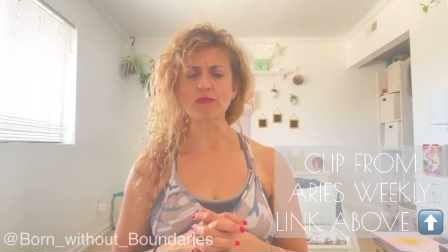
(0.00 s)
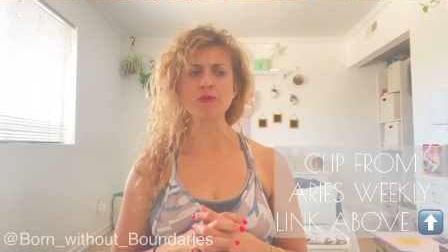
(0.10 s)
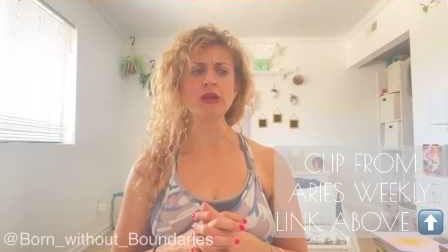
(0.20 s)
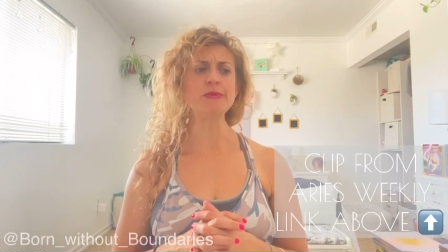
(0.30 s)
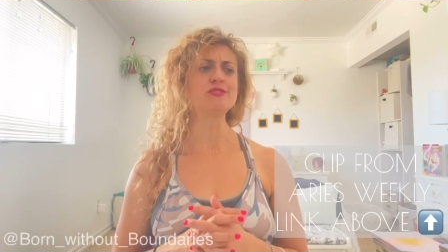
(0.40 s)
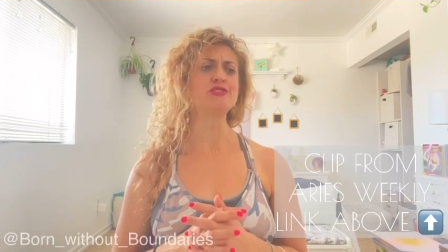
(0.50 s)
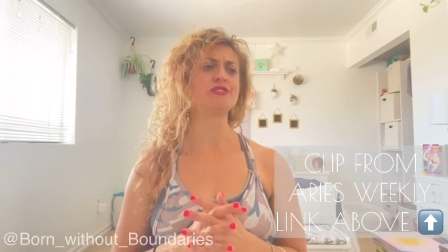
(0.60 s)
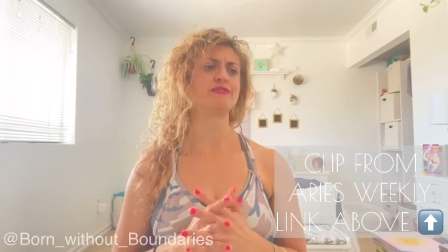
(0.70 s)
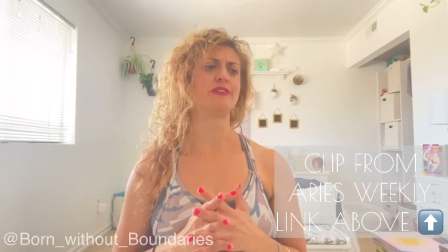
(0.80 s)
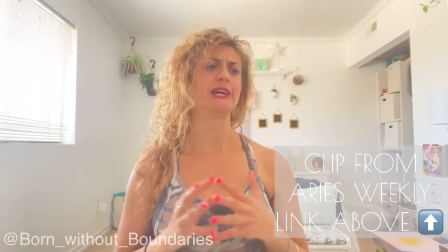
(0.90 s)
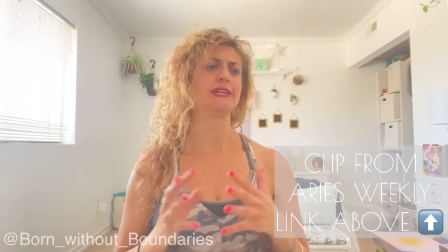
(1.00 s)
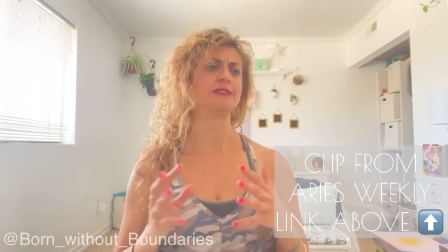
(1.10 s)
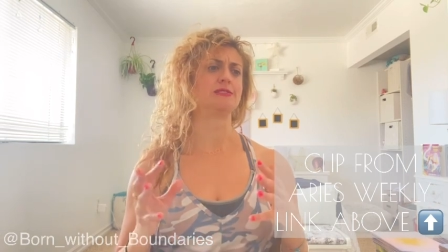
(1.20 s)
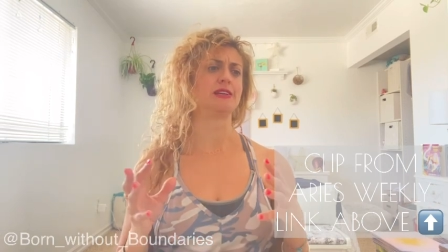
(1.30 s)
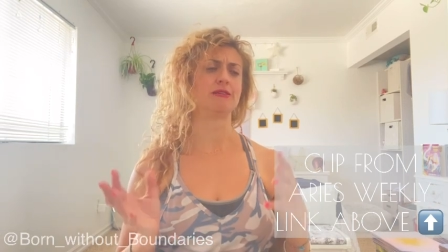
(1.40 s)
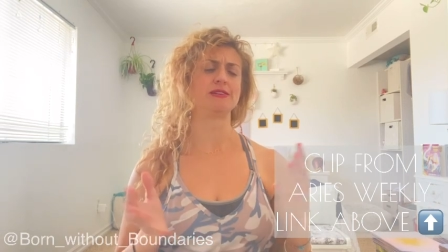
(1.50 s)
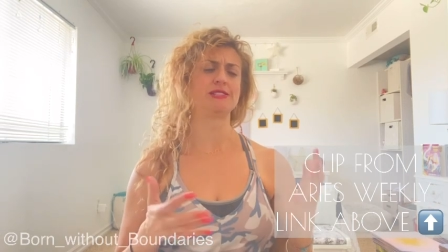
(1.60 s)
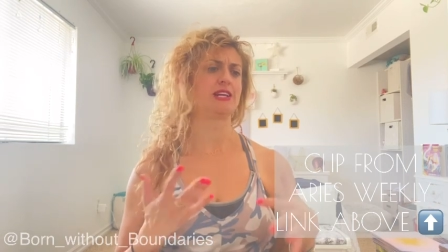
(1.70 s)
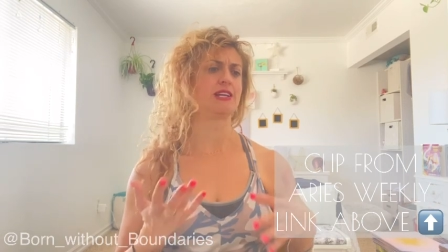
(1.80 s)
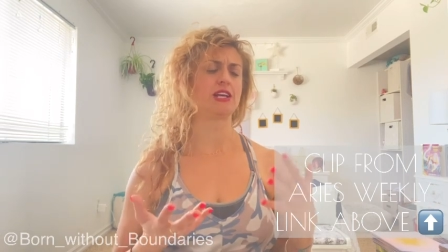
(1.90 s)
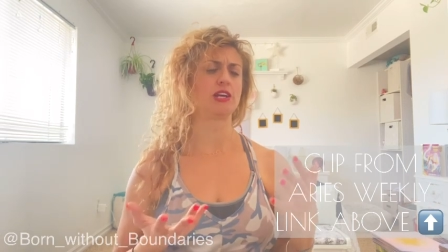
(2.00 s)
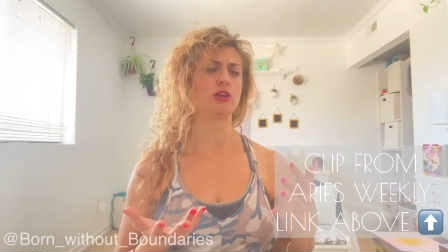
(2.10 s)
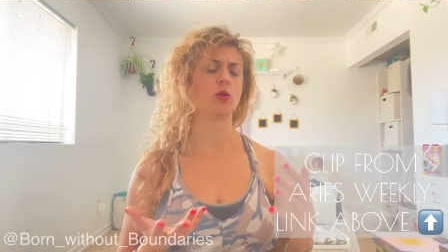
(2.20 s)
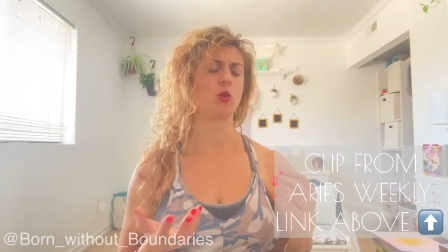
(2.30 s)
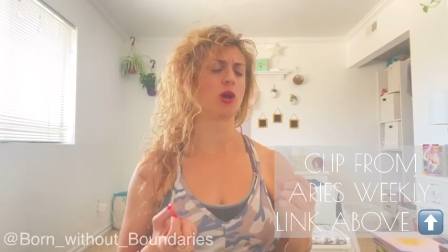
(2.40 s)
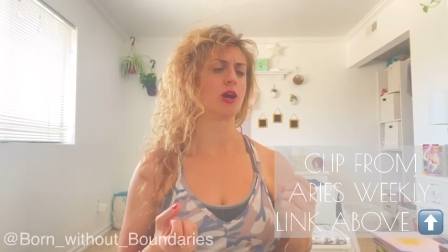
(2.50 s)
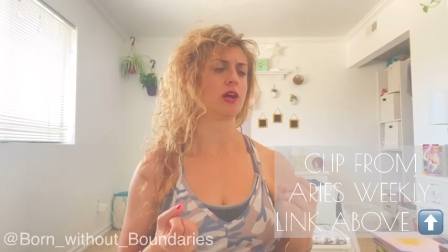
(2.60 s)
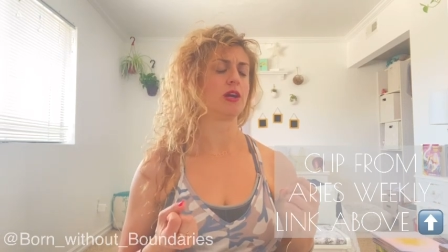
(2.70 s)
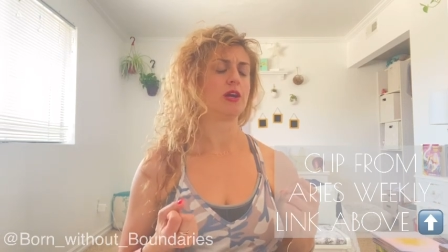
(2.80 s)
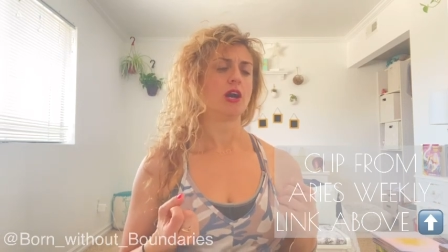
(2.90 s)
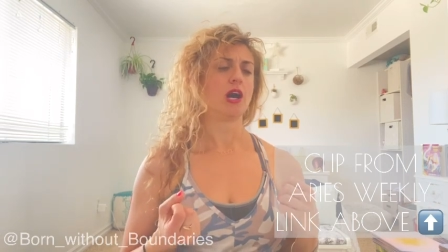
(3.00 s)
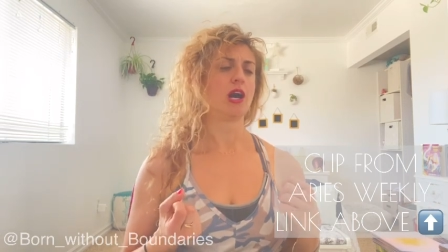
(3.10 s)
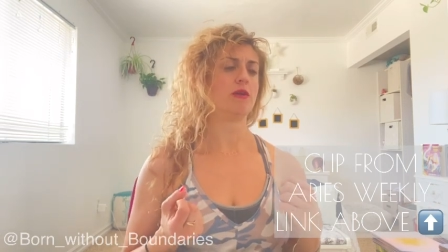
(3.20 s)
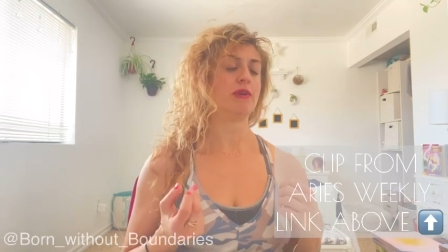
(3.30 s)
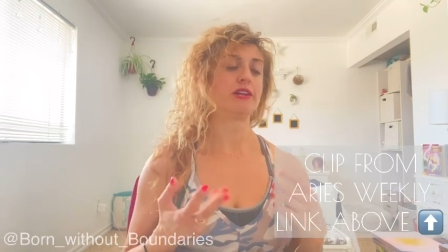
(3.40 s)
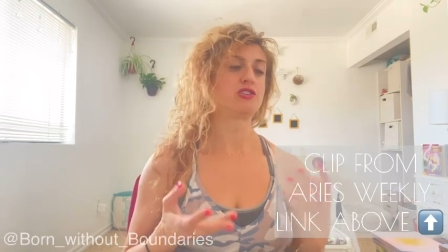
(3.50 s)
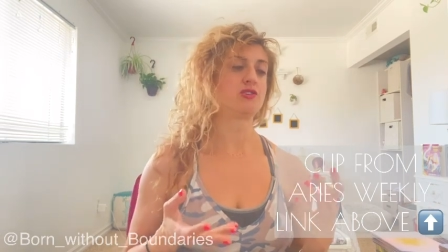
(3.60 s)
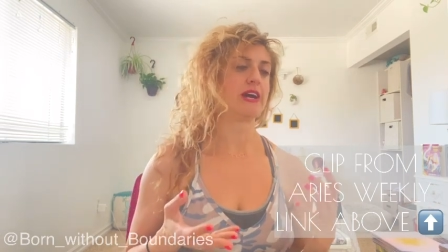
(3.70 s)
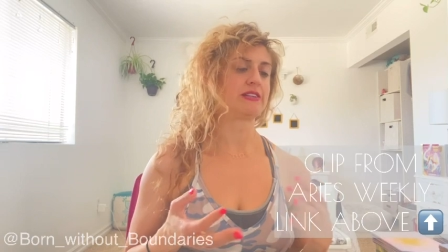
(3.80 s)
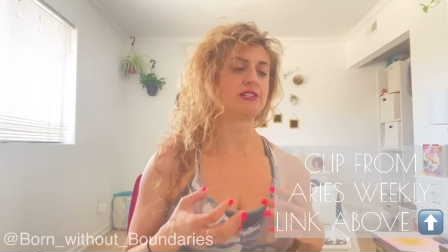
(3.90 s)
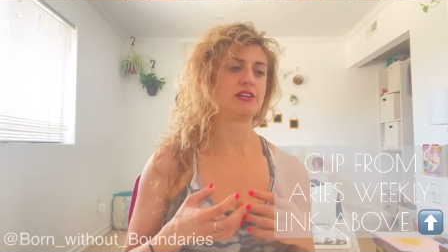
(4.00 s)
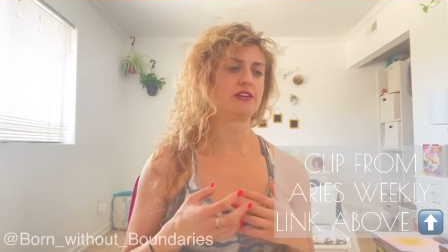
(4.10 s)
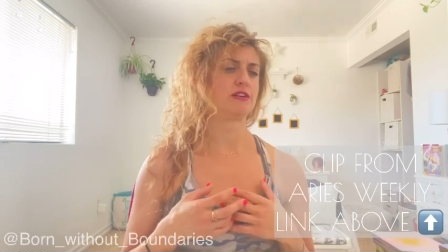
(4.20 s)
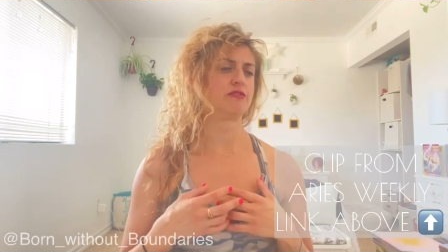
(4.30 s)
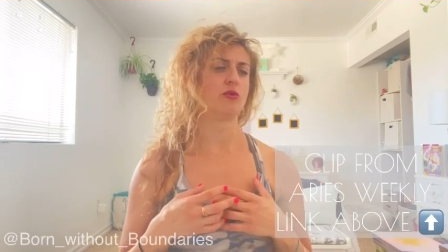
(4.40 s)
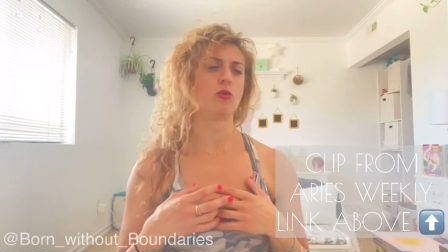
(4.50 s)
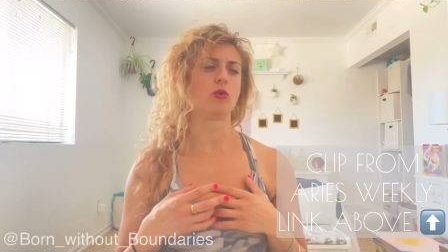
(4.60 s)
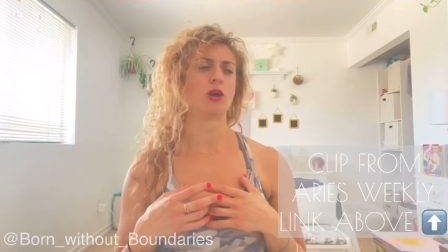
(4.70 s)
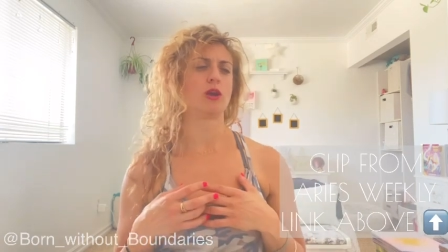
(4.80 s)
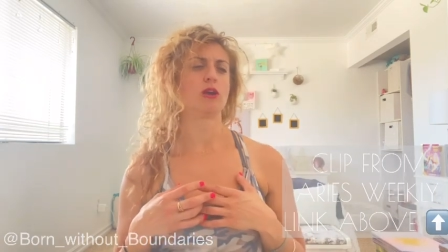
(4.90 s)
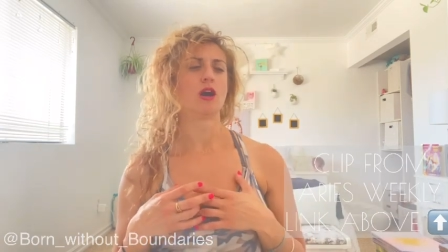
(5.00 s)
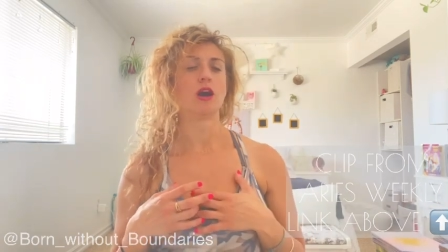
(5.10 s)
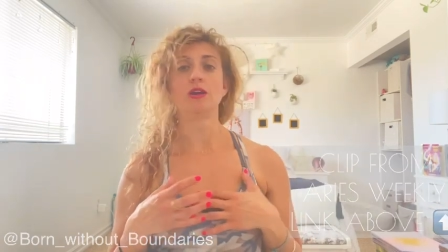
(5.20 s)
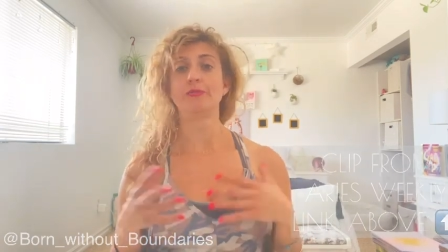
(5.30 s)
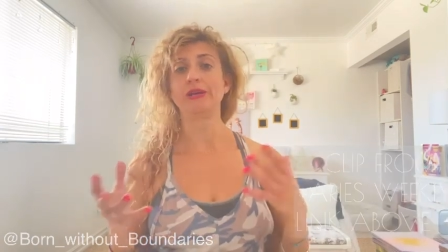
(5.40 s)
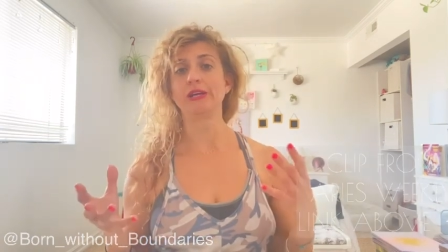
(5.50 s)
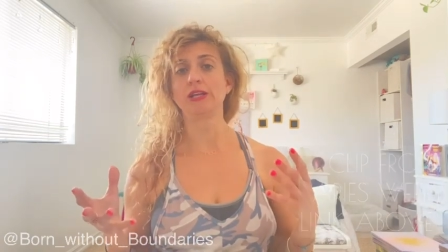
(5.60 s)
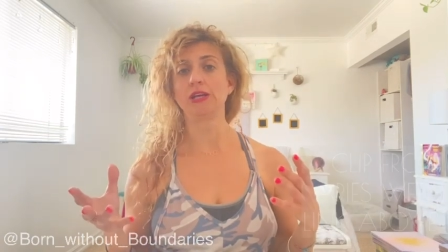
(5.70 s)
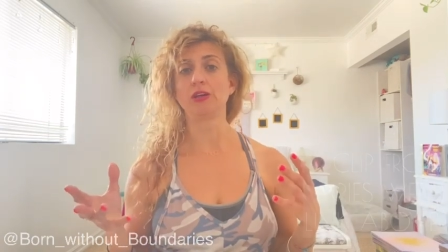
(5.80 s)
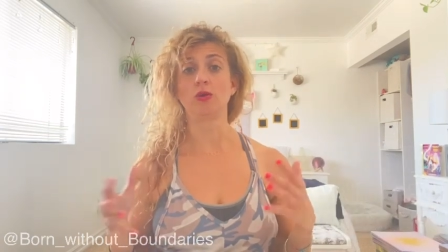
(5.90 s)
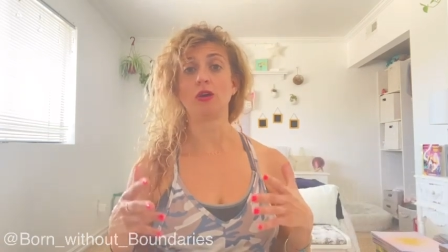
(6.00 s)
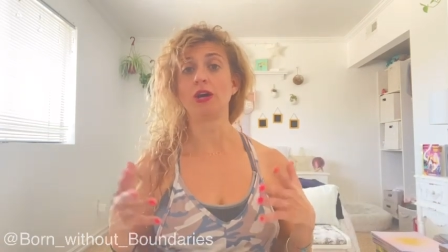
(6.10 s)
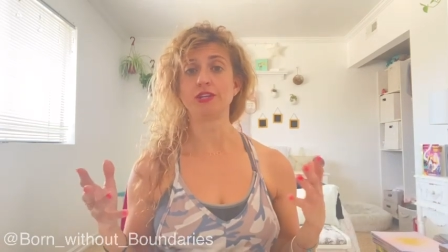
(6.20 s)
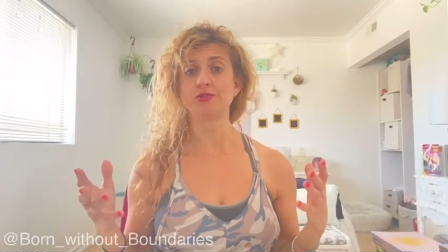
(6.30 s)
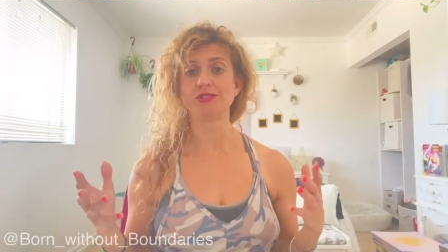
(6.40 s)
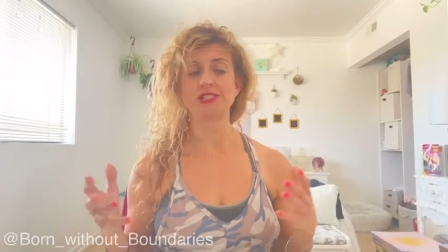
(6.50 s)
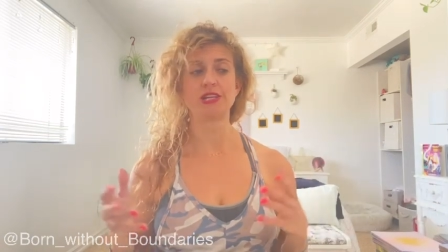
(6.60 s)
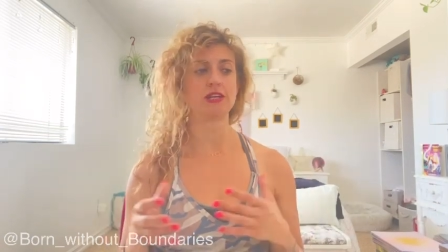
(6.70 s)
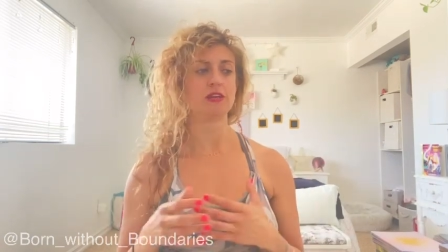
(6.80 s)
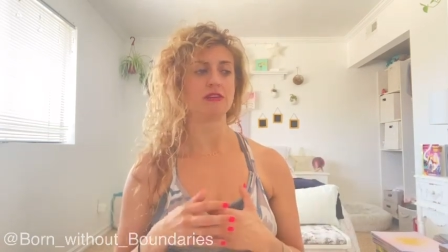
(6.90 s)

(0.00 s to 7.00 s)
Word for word: maybe used to find irritating or um, unattractive or unappealing or uninteresting.